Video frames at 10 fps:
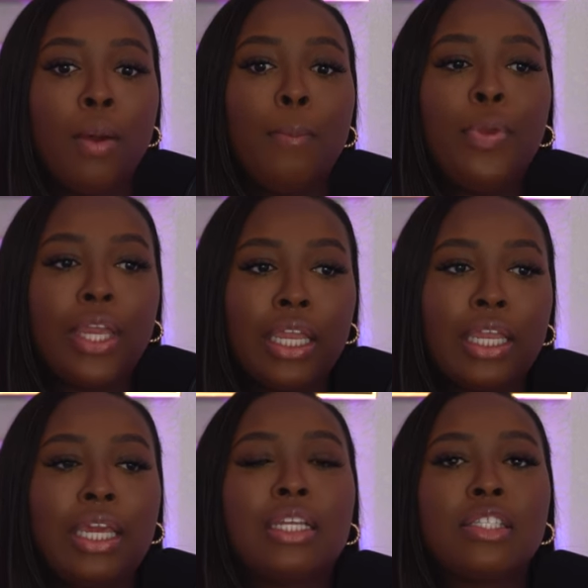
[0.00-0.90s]
being
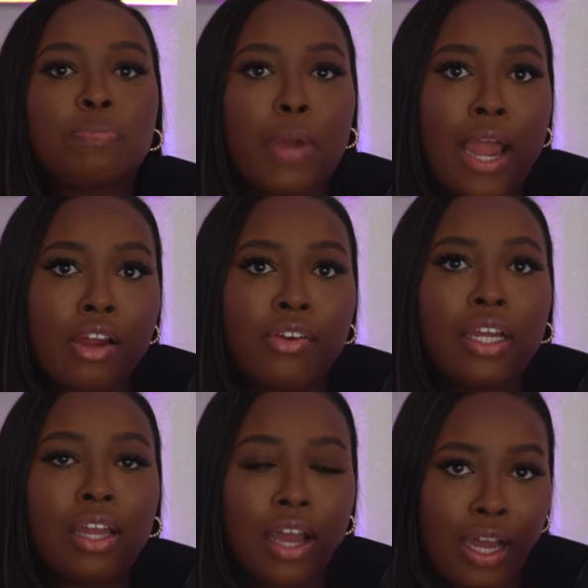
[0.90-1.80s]
an inspiring
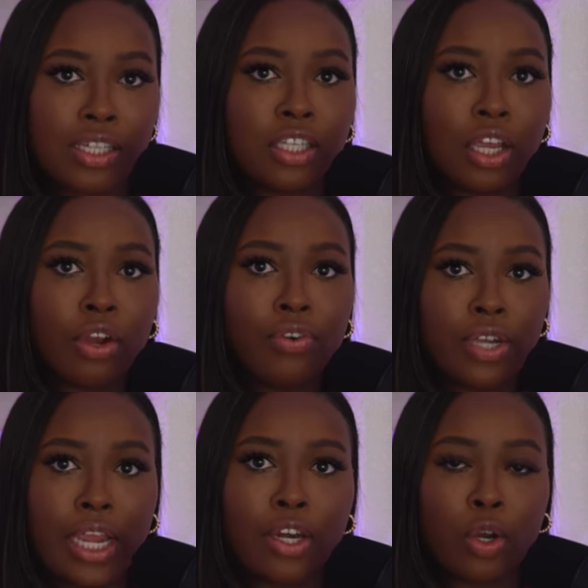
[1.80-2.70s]
content
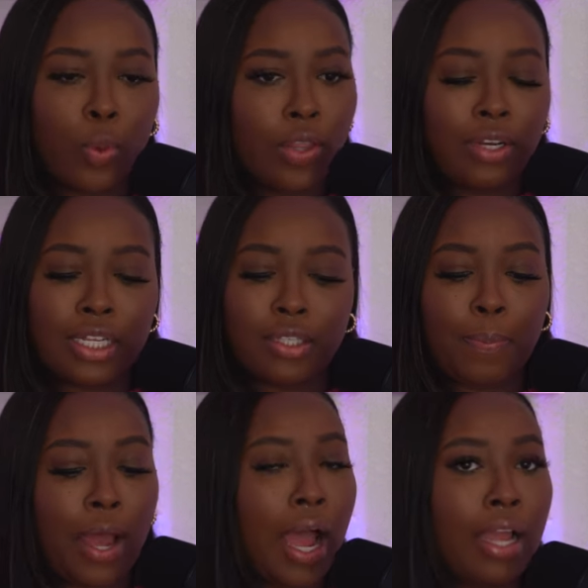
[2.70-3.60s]
creator, whether that's a
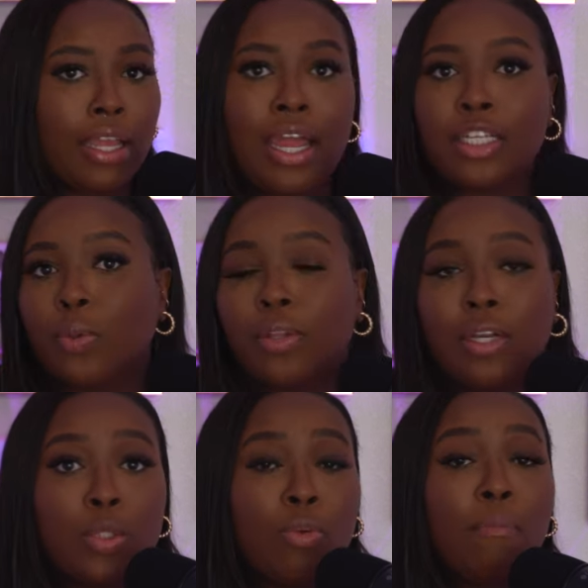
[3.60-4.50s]
podcast, whether
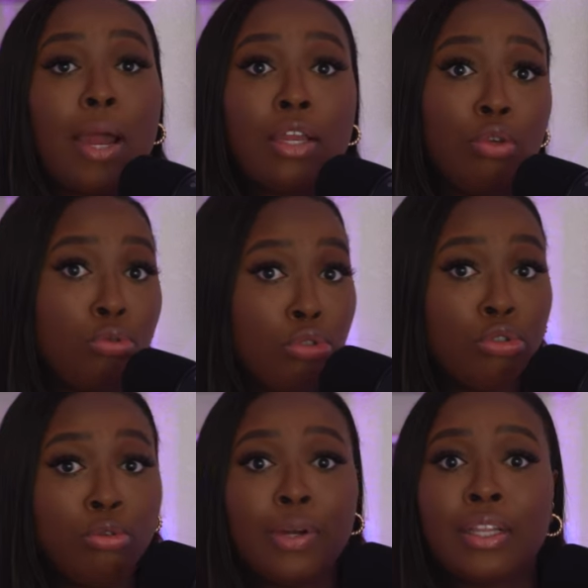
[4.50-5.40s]
that's with my
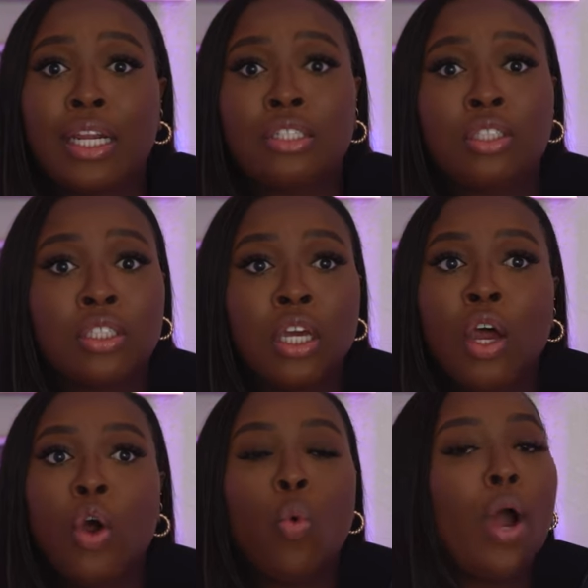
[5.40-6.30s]
YouTube, whether that's just
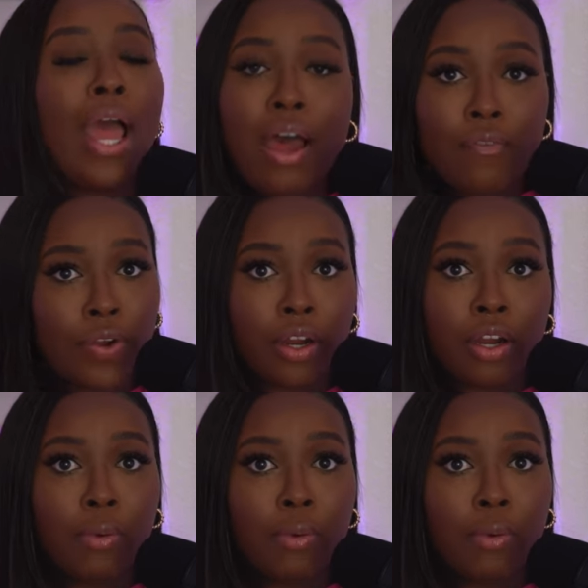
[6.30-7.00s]
whatever,